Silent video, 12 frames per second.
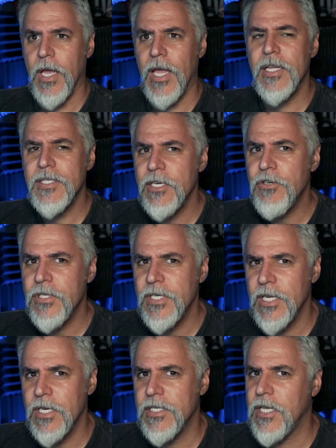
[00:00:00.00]
And it's
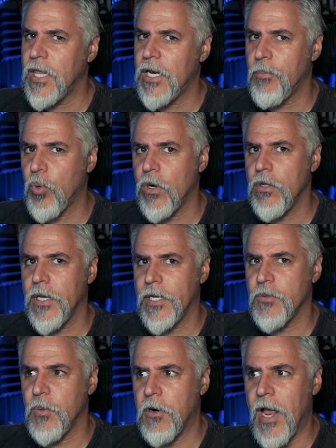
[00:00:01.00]
interesting to see that in
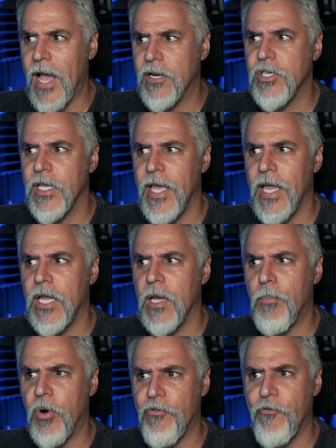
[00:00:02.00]
Borderlands, we were actually getting
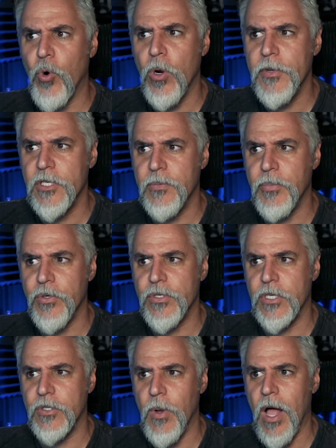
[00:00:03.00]
a performance
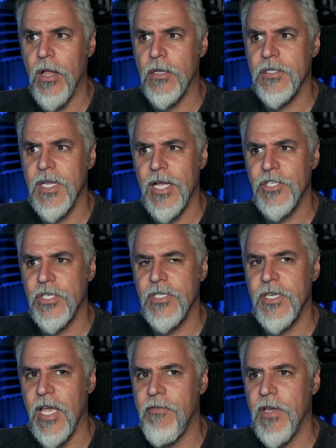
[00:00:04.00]
boost as well. It's not
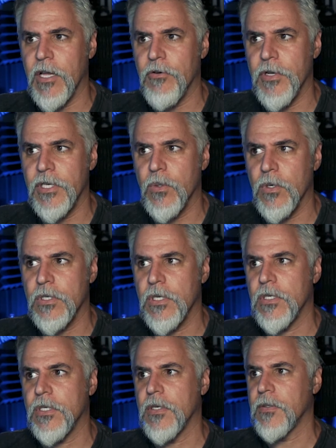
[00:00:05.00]
just saving on
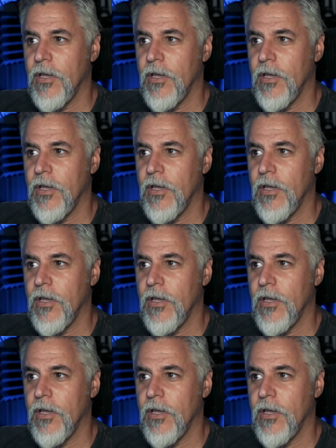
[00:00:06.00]
resources.